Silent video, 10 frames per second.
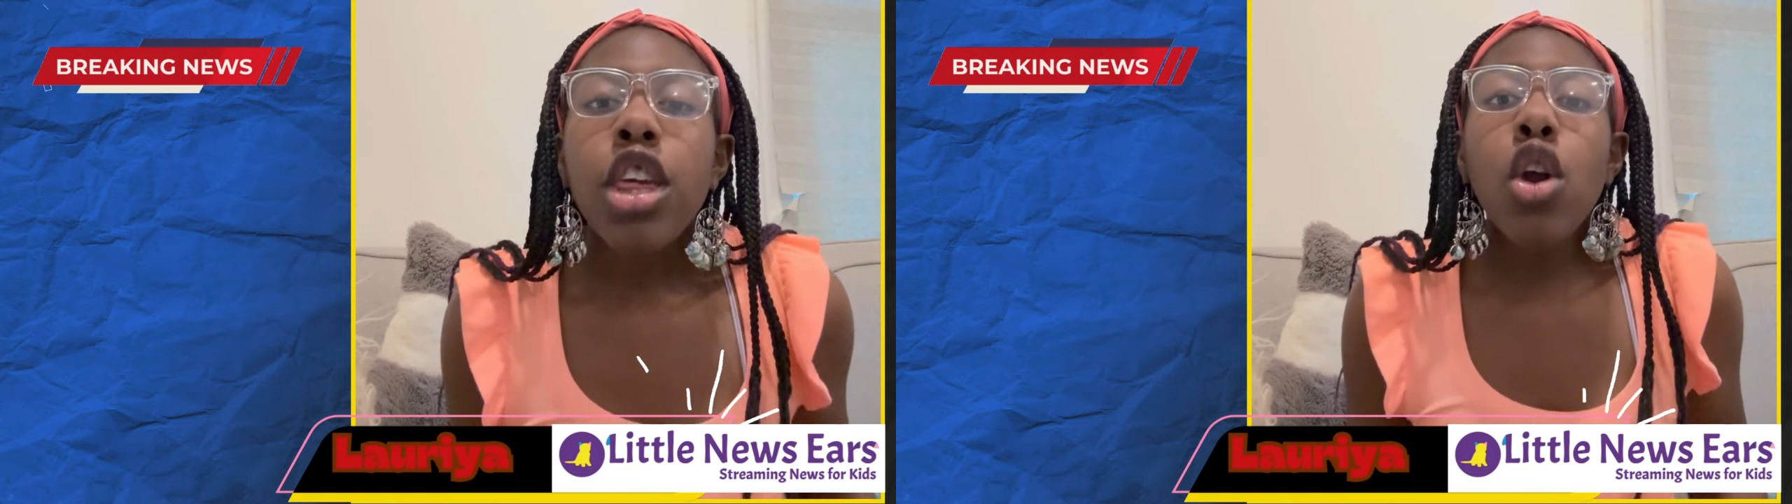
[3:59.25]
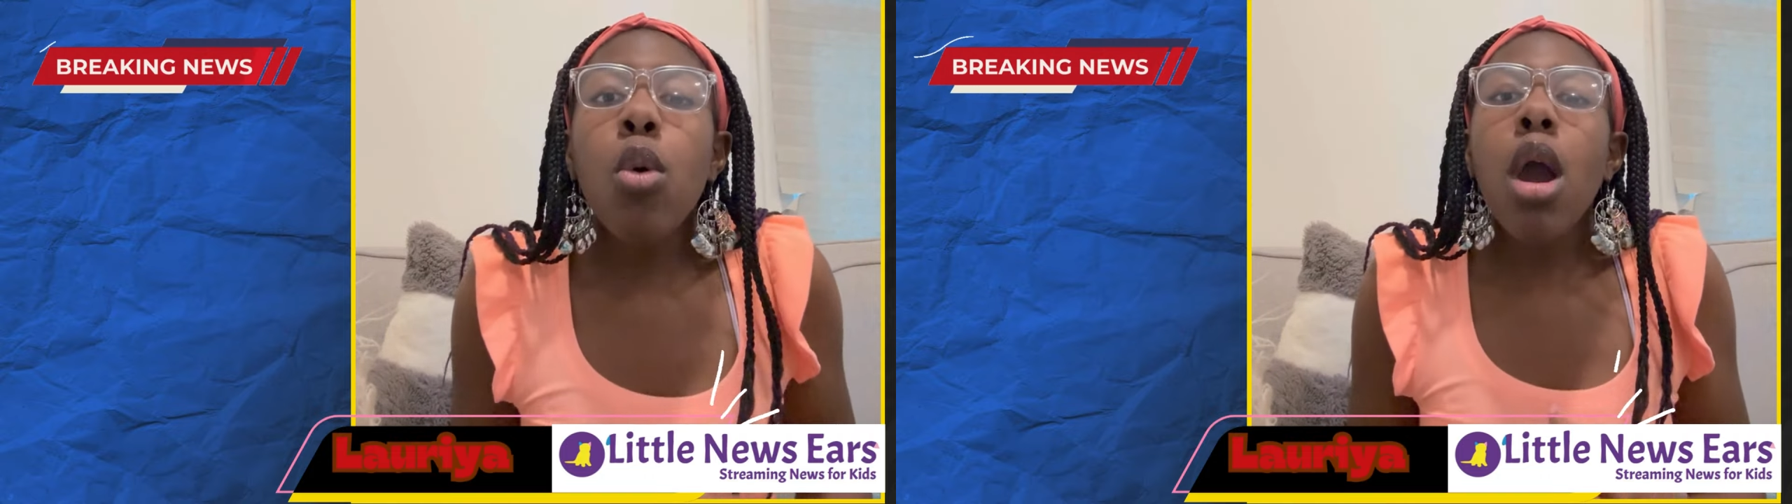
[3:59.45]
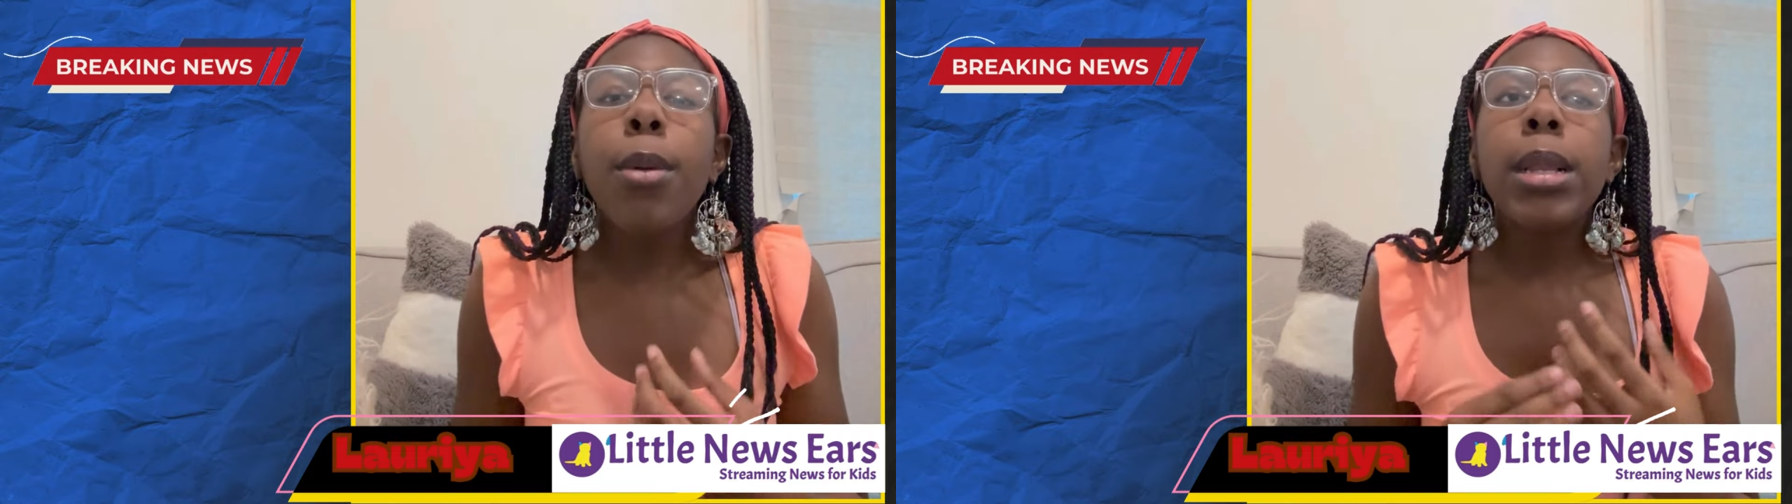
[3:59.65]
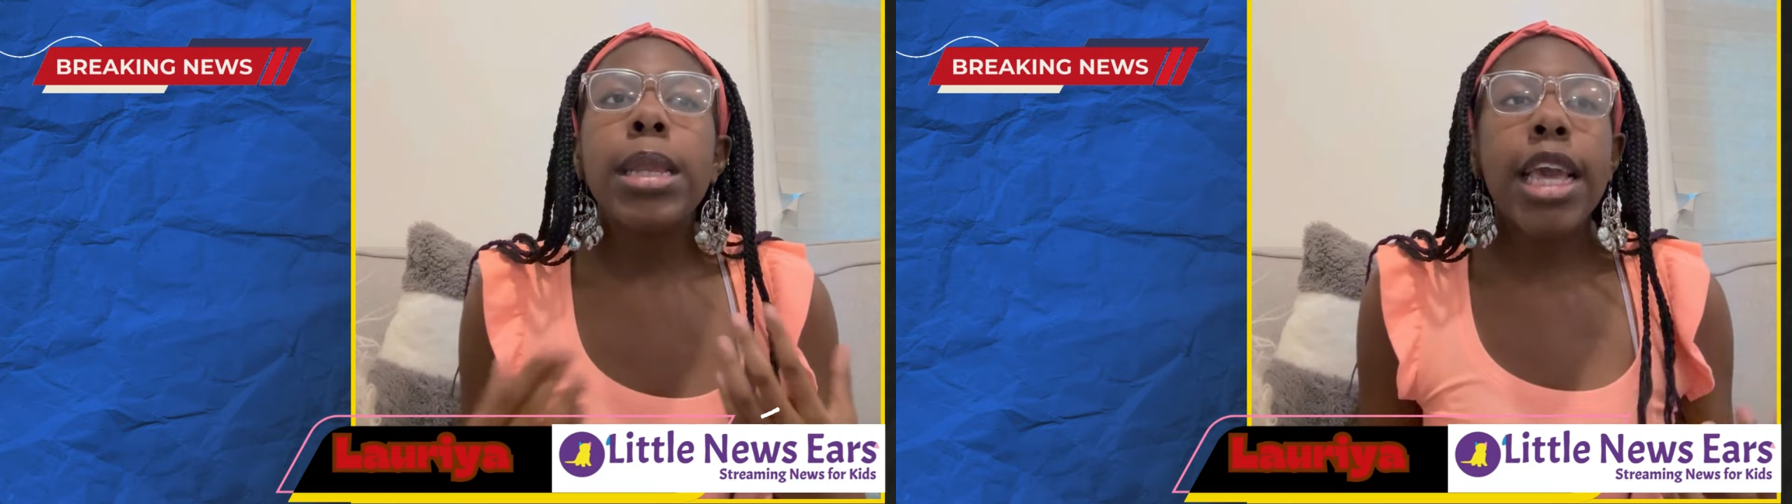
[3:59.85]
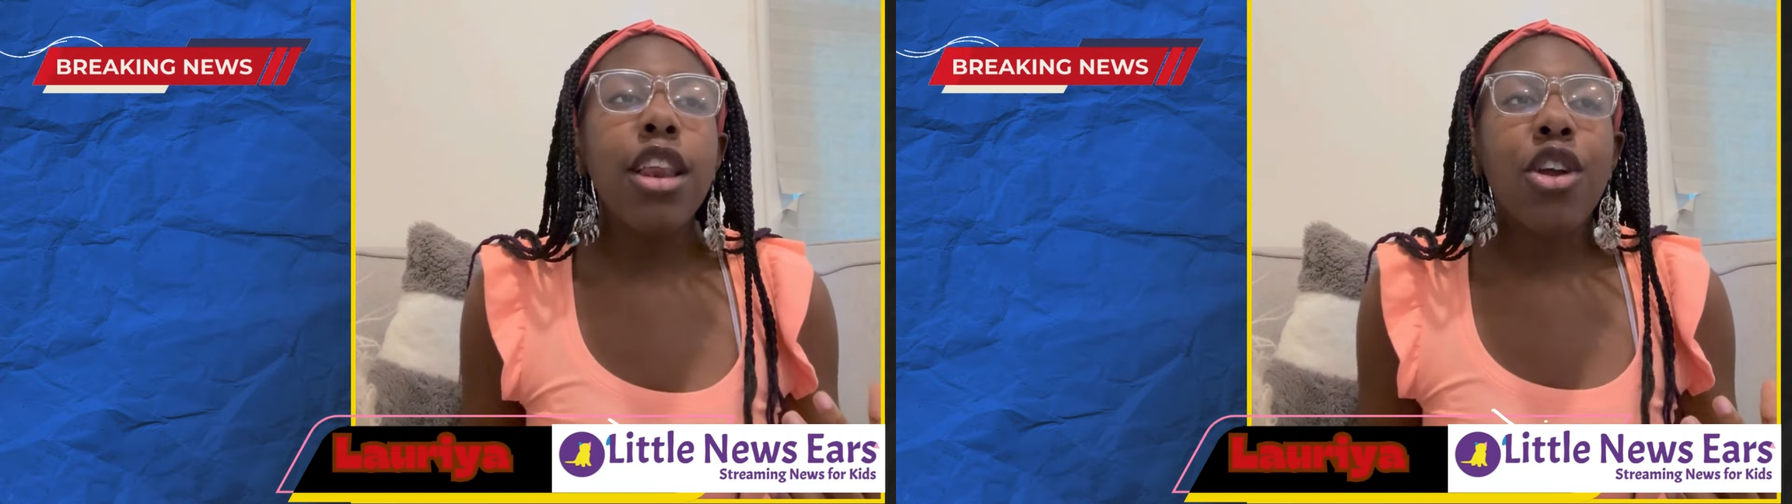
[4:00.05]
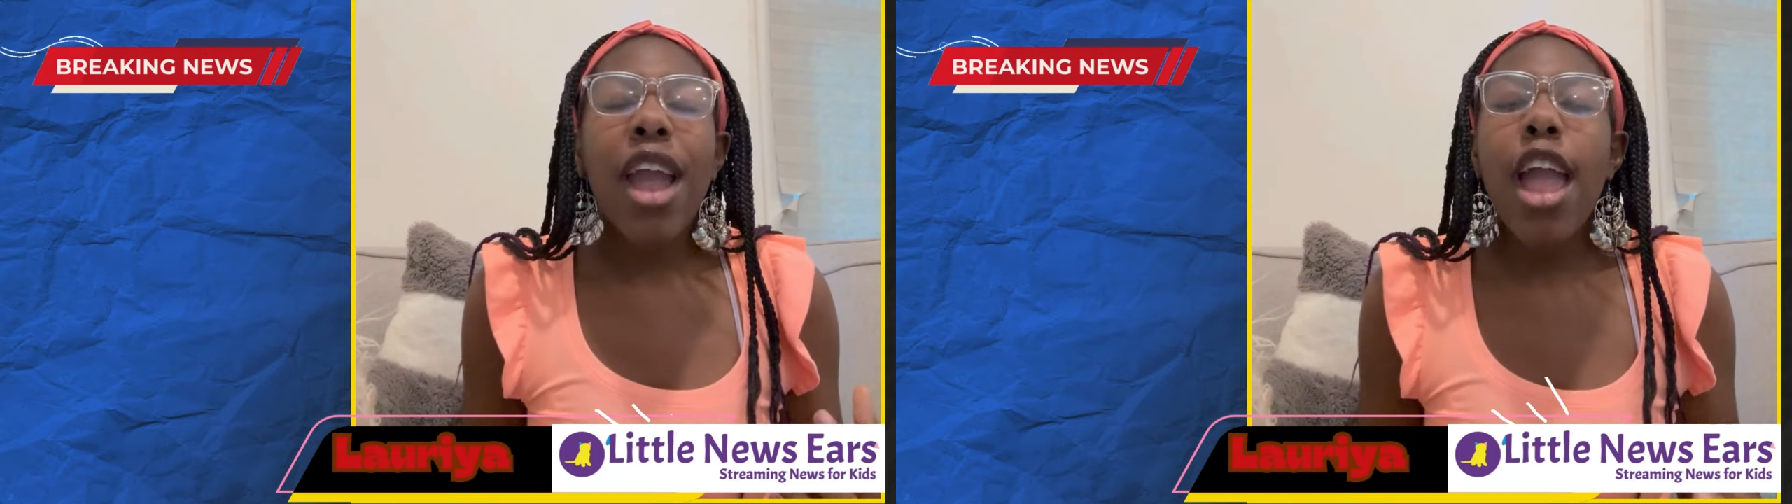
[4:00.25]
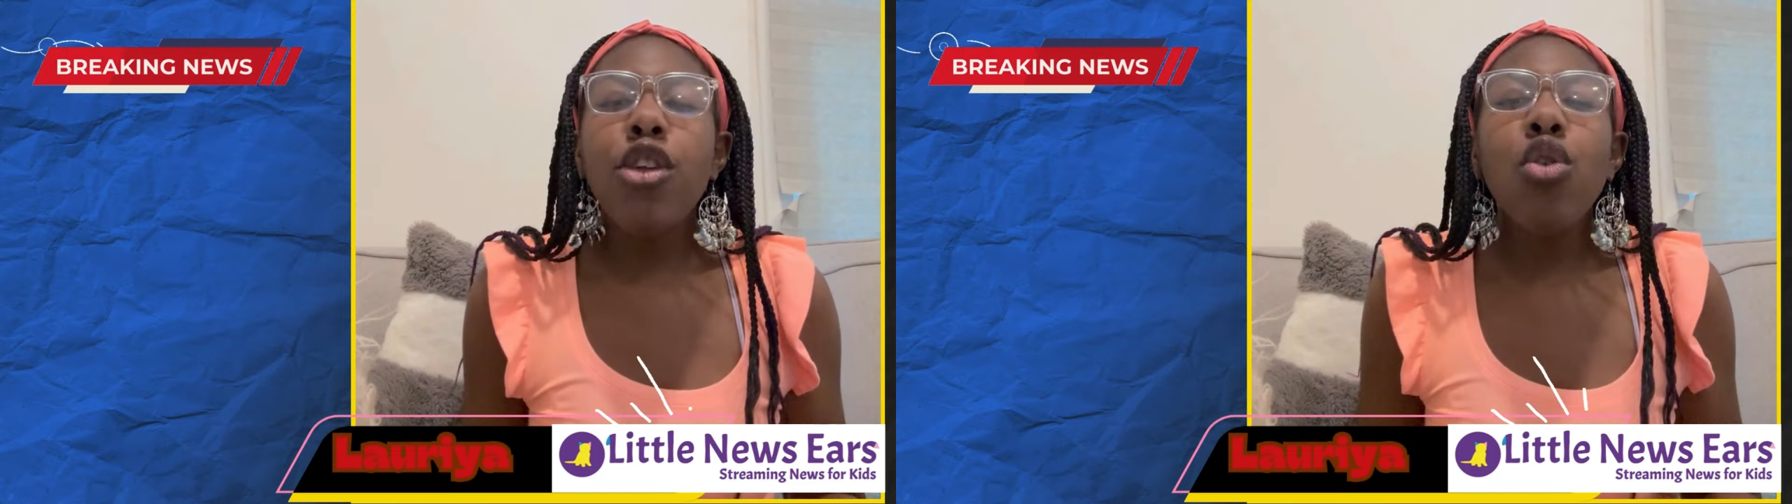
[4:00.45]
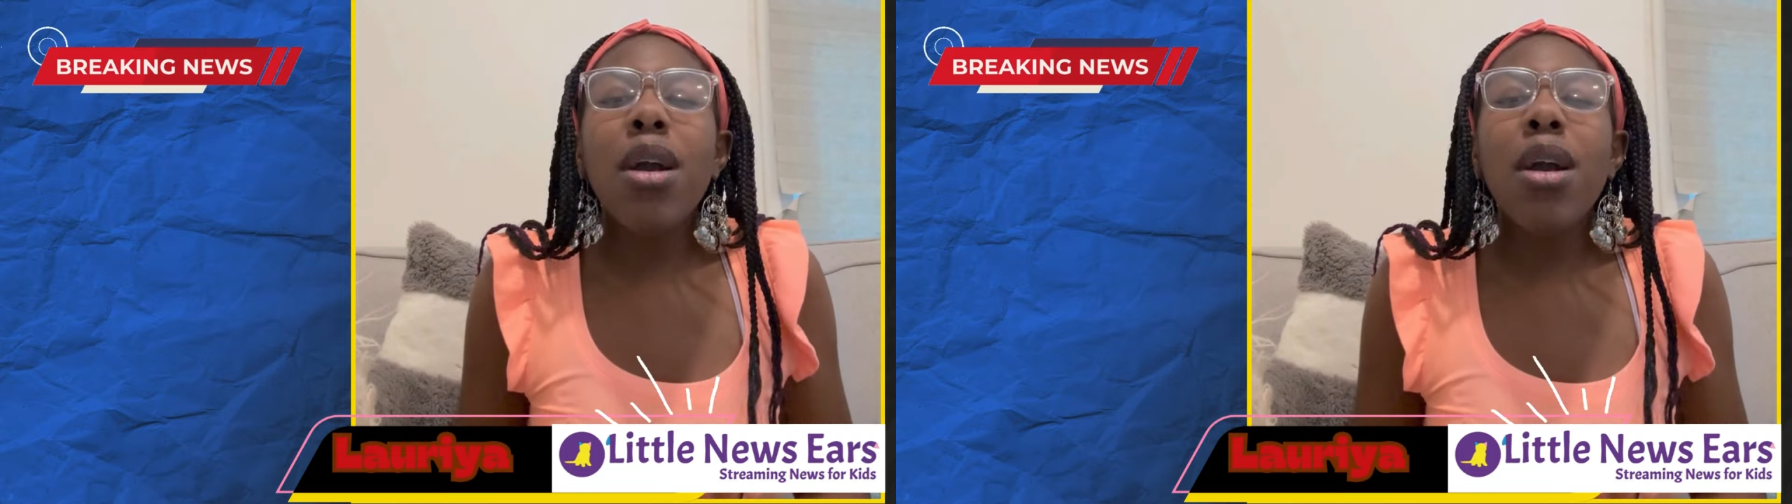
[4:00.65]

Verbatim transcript: you are a leader and you